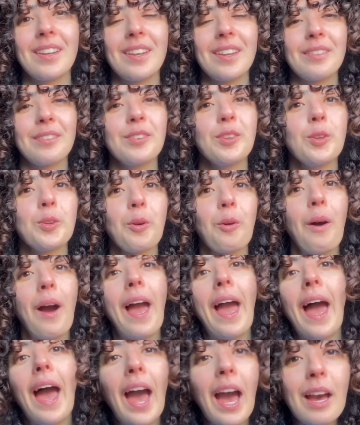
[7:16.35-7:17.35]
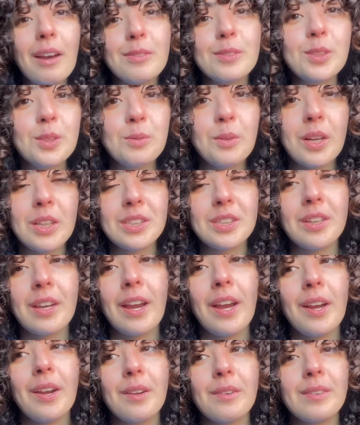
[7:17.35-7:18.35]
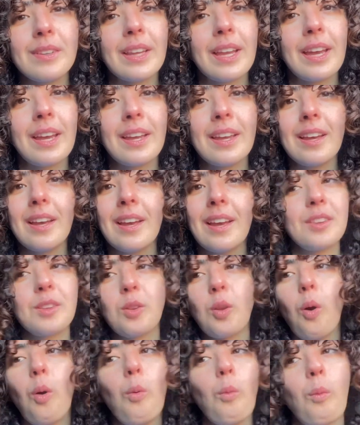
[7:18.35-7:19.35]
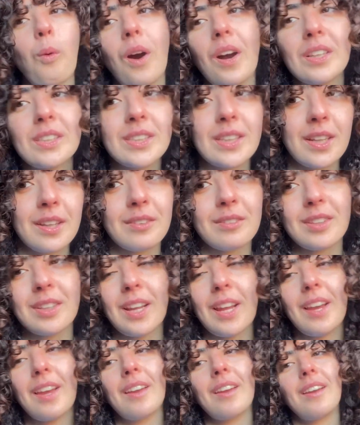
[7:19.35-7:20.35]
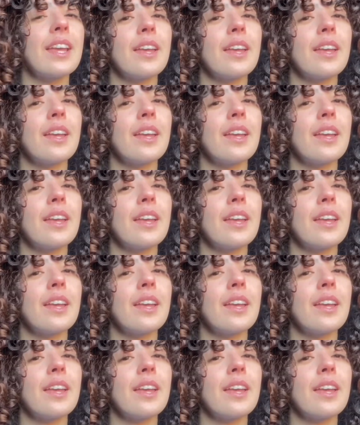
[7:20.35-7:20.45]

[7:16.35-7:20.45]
if you don't have to wash your hair every day, don't wash it every day.